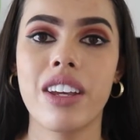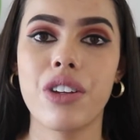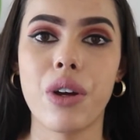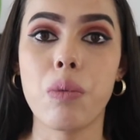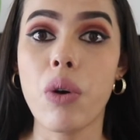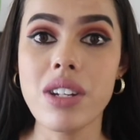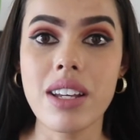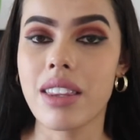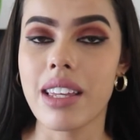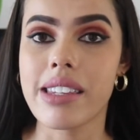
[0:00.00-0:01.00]
you know,
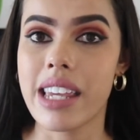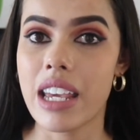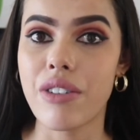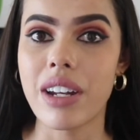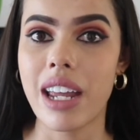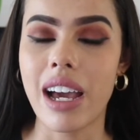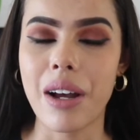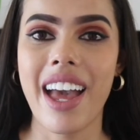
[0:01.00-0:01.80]
wanting things here and now.